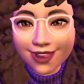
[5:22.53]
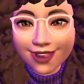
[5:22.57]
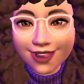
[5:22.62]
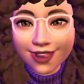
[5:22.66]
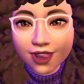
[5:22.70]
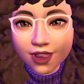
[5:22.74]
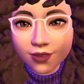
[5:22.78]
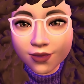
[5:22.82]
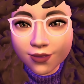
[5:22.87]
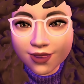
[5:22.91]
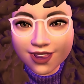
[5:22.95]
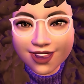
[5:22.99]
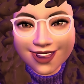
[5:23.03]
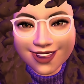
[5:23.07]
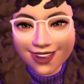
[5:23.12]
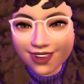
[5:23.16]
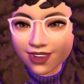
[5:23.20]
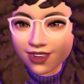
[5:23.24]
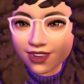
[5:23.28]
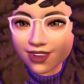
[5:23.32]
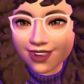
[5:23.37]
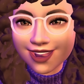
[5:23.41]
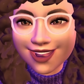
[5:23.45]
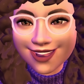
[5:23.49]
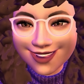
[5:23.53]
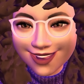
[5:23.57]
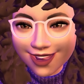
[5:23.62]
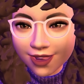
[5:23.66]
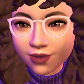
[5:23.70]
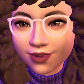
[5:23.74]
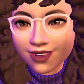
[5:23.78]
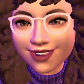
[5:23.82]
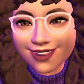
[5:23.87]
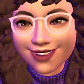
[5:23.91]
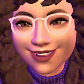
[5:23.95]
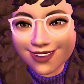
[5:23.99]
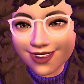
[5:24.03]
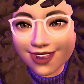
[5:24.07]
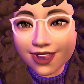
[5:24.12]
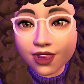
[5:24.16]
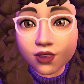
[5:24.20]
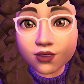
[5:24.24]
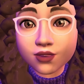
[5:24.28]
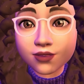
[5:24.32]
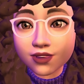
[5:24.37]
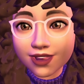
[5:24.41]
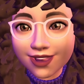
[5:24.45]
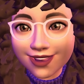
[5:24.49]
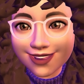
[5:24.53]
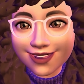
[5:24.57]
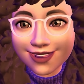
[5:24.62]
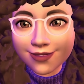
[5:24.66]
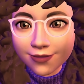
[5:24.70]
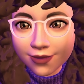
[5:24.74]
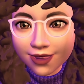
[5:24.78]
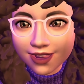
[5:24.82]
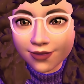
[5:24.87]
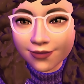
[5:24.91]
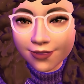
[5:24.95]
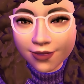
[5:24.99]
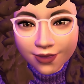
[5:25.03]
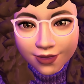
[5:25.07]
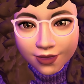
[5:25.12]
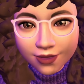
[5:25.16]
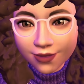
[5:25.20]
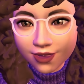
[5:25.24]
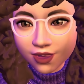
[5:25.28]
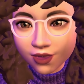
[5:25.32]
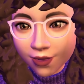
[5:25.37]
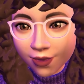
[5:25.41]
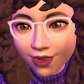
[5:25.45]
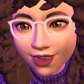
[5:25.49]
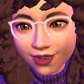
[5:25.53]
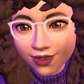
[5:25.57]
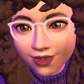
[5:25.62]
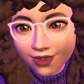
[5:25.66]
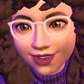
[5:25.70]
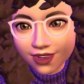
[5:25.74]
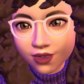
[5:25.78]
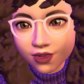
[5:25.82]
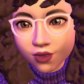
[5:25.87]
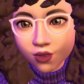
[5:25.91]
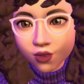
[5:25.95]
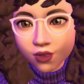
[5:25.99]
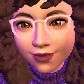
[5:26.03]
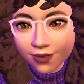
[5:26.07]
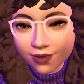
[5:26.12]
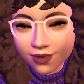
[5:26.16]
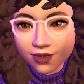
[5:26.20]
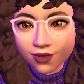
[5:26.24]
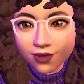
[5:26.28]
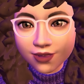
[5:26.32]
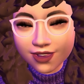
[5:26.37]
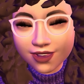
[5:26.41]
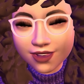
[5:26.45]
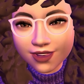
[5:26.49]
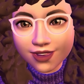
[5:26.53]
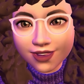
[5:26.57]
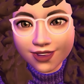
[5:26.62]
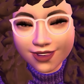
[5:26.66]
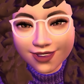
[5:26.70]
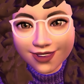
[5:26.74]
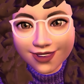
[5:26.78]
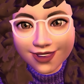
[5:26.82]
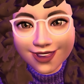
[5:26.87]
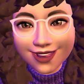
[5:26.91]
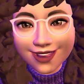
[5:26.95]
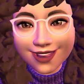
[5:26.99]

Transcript: but not I wouldn't say like crazy big, but they're much bigger than a normal Joy-Con.